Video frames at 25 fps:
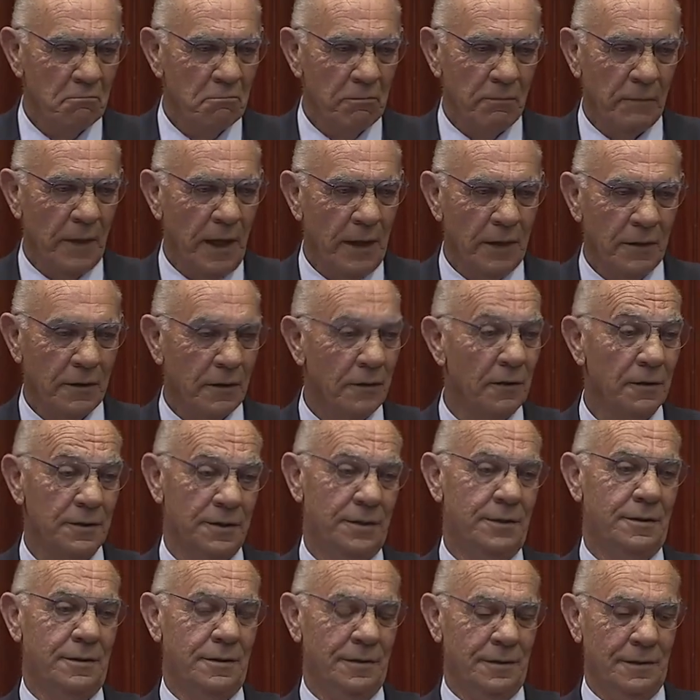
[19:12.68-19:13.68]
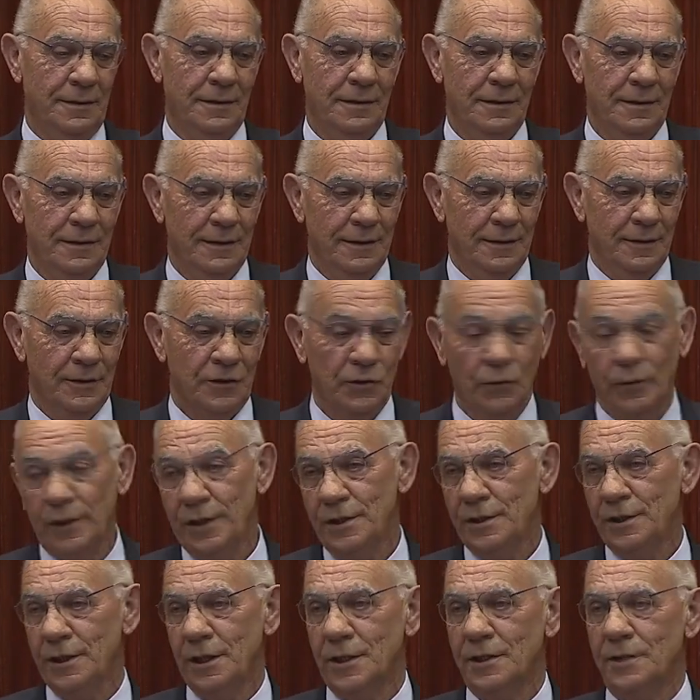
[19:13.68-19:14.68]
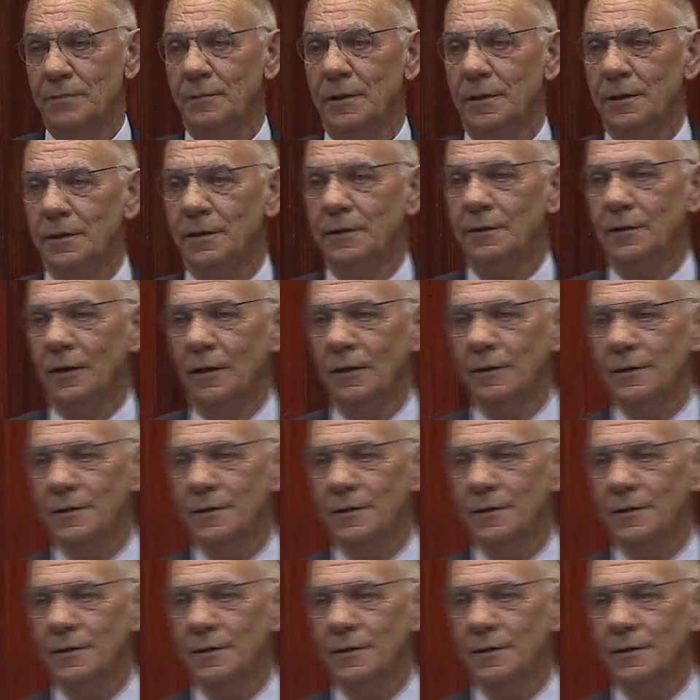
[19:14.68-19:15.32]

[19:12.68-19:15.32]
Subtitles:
They cost $26 million,